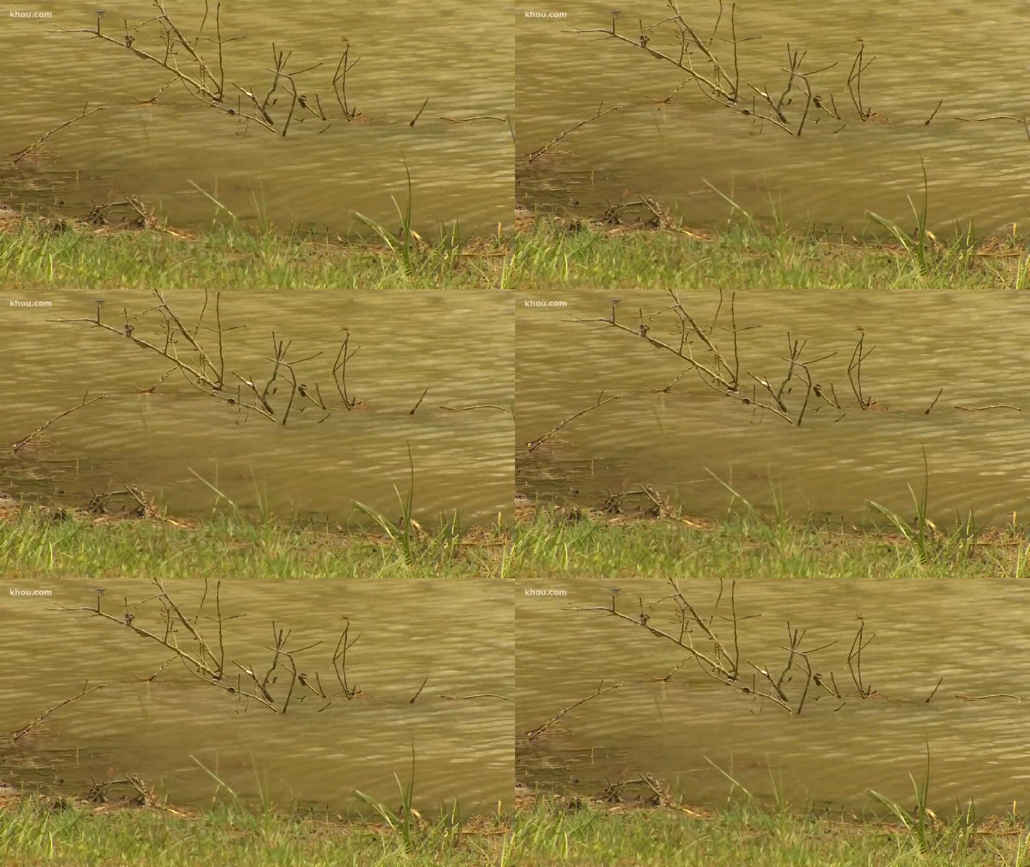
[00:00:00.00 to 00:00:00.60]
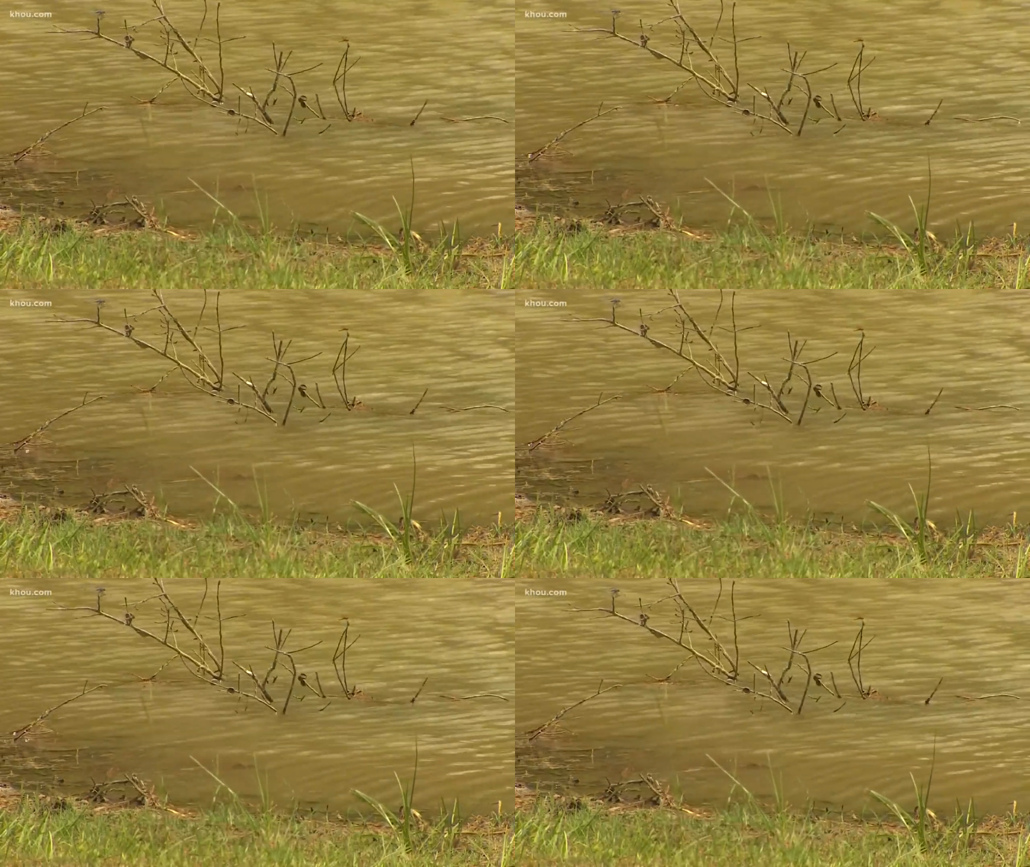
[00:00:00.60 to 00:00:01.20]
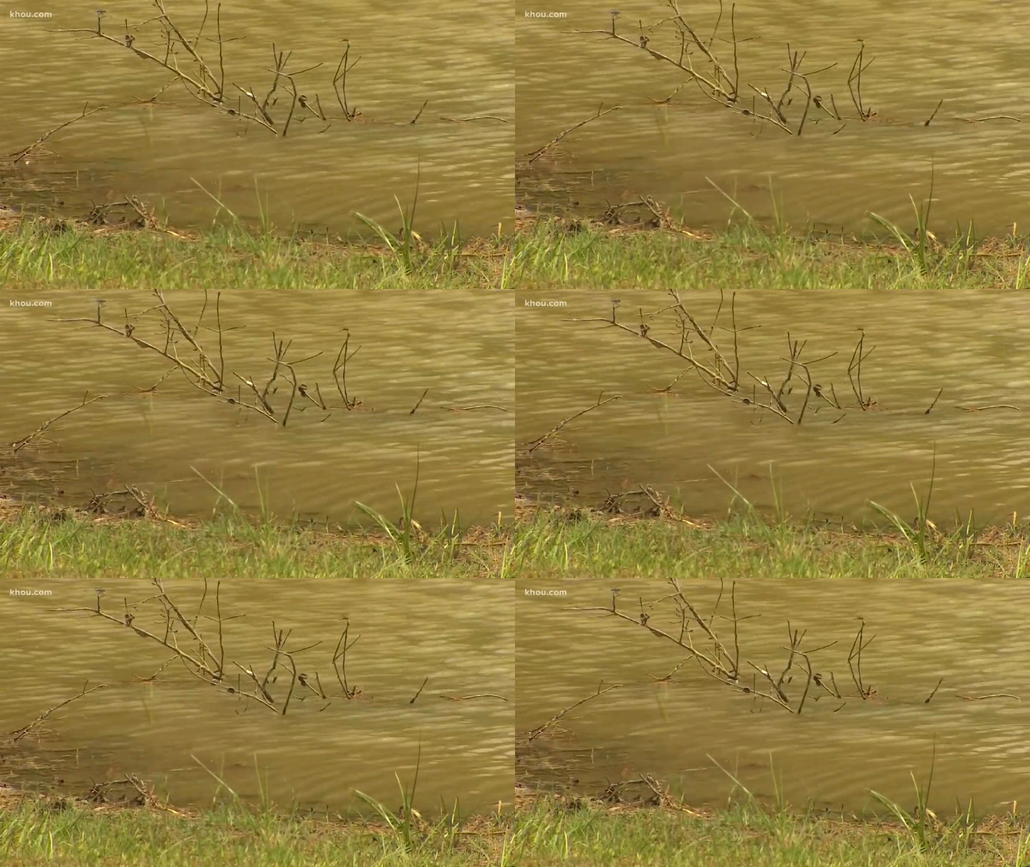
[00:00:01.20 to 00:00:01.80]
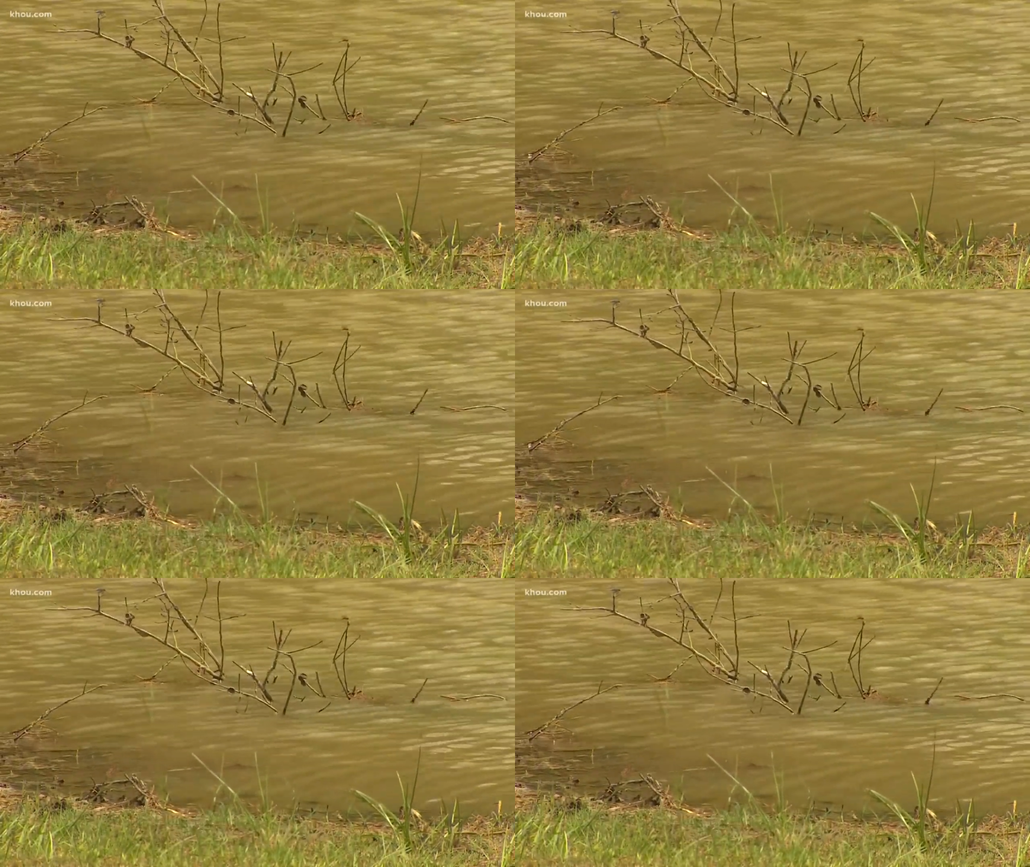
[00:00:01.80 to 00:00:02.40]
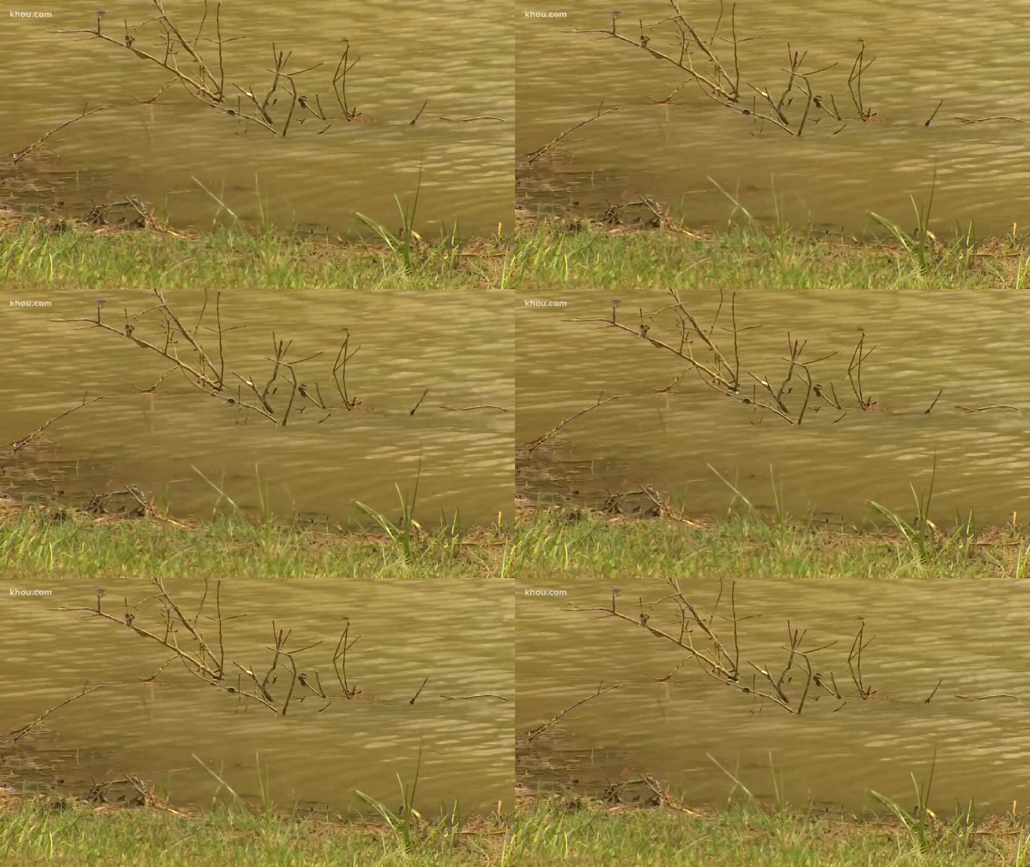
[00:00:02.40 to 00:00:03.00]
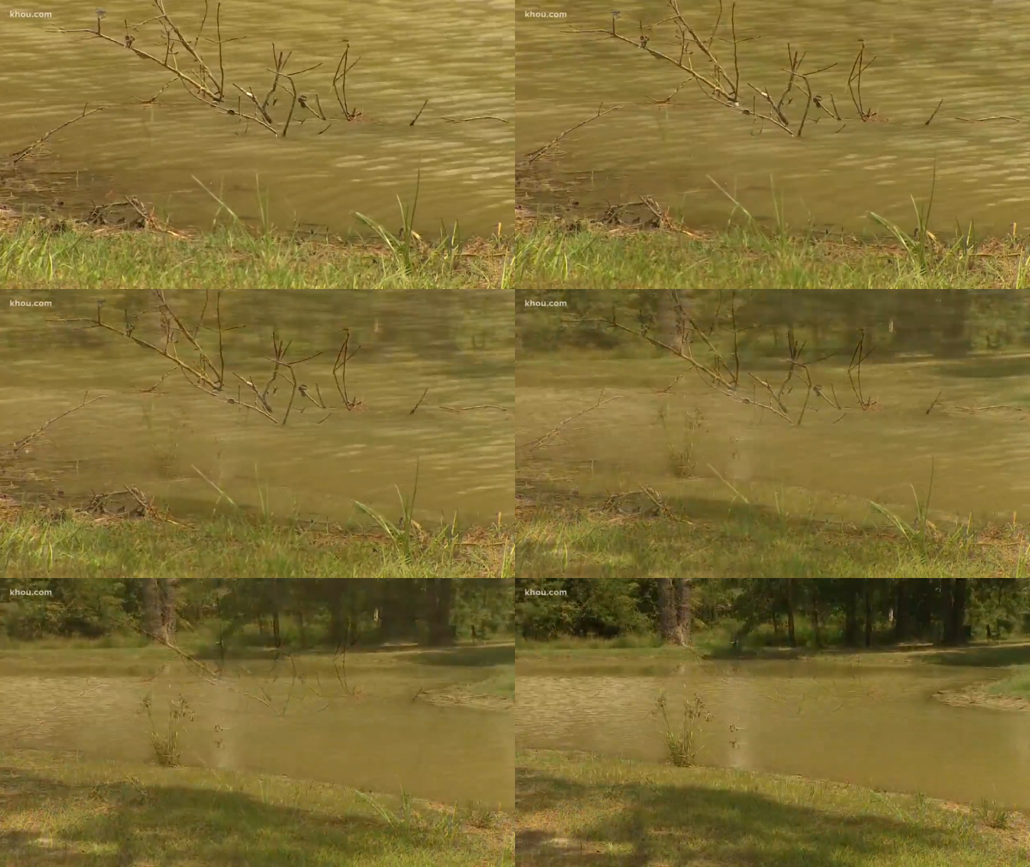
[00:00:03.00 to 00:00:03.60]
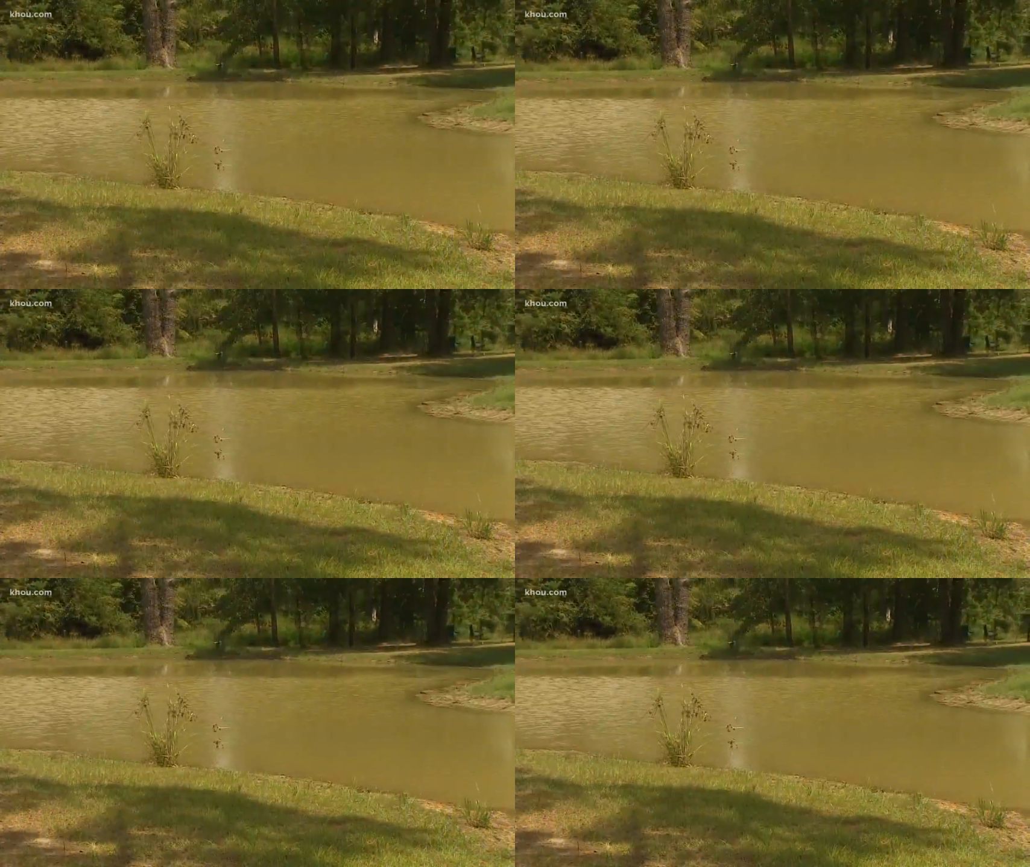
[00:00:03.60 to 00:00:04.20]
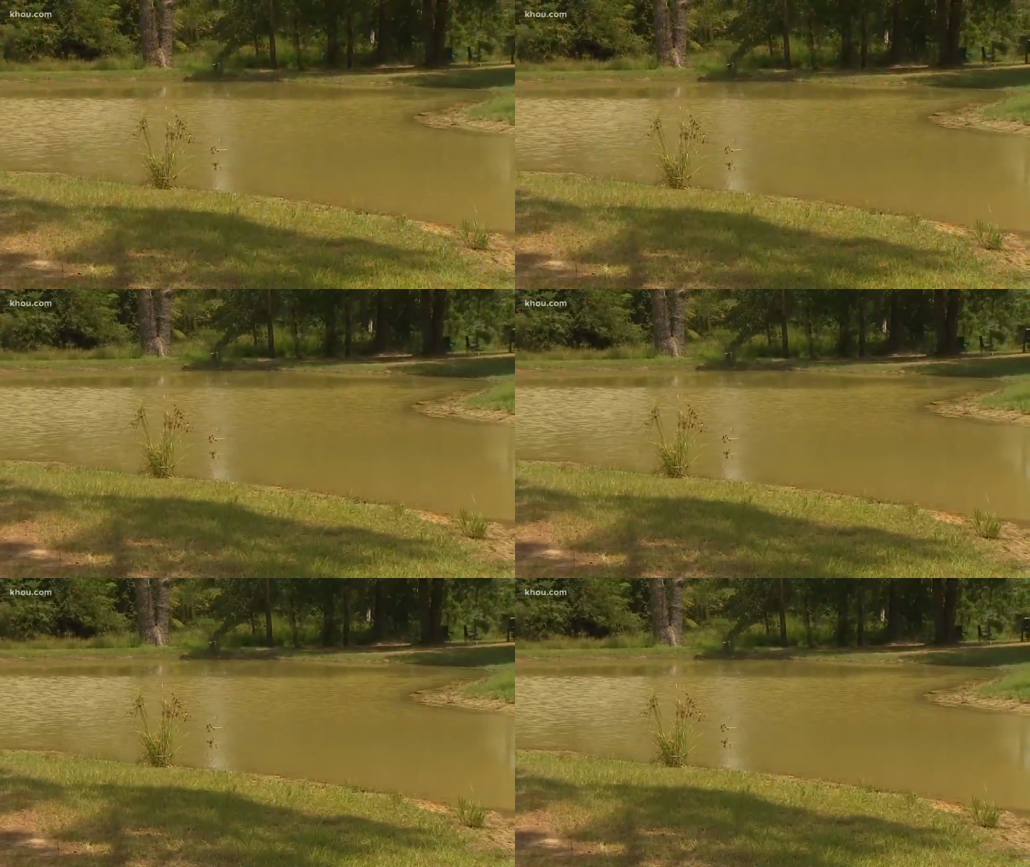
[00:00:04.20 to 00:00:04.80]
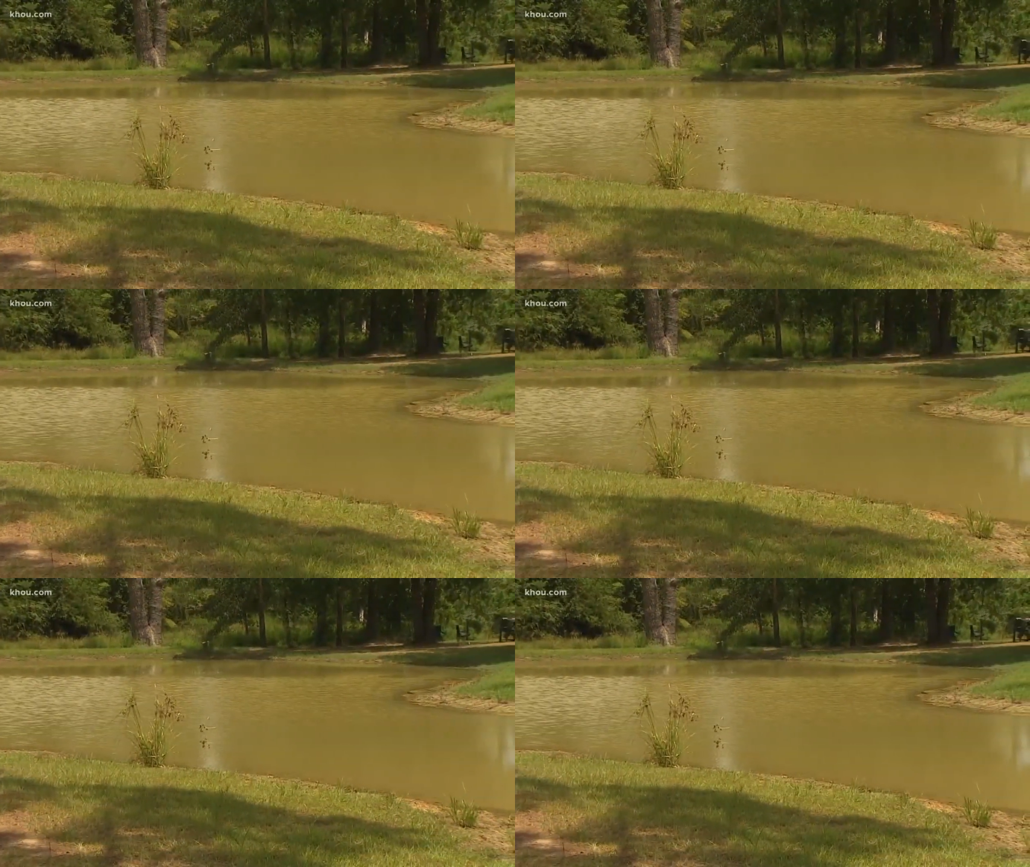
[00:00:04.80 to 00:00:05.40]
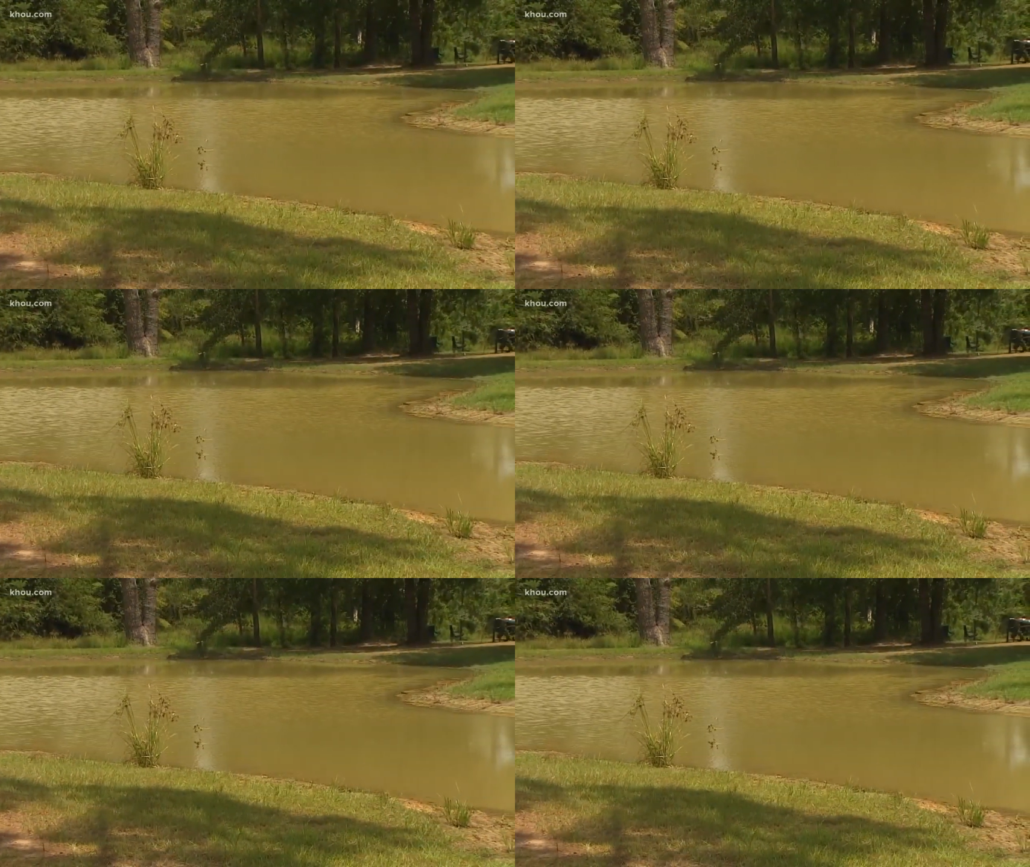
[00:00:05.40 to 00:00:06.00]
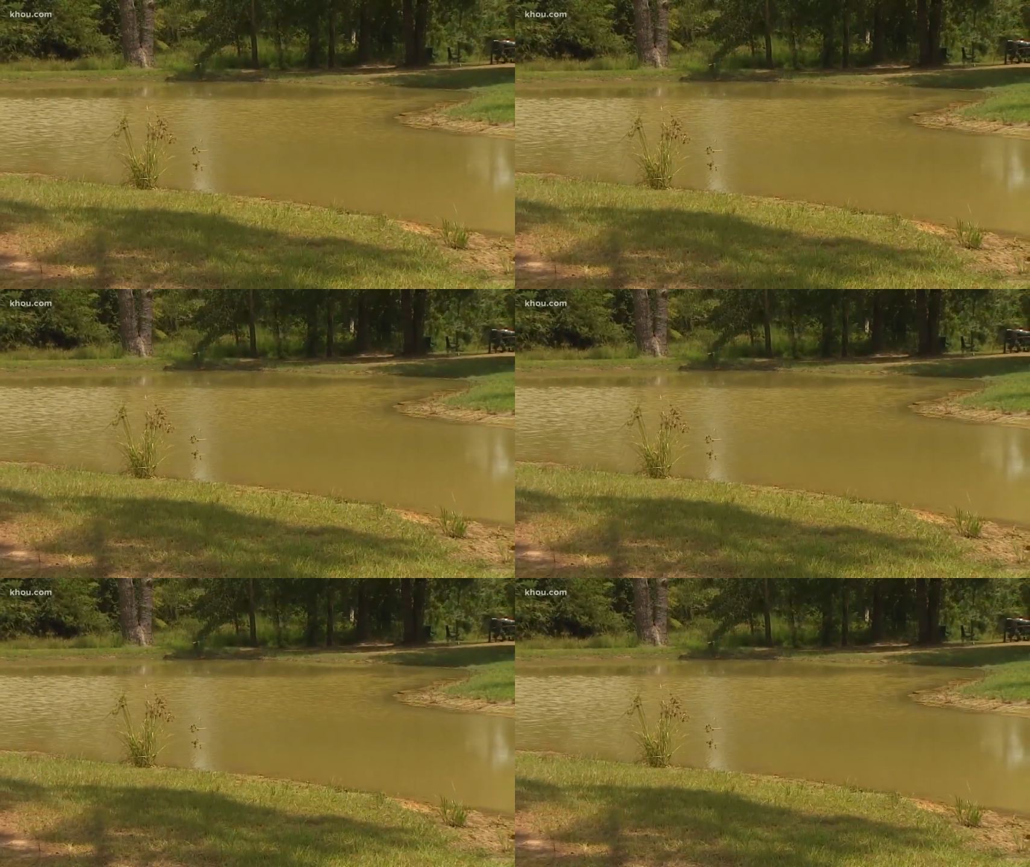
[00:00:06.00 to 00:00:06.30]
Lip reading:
Nobody's mouth can be seen.